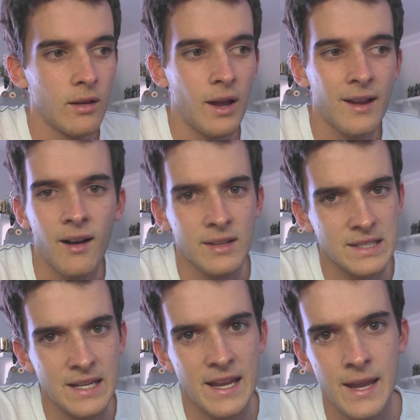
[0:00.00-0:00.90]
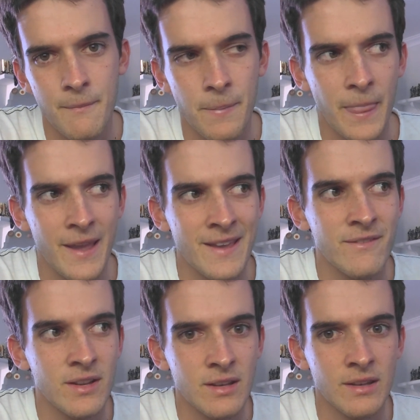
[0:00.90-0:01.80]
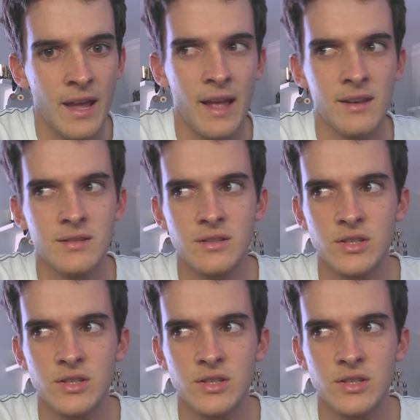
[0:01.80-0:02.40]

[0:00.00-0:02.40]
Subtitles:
I can't see him, given that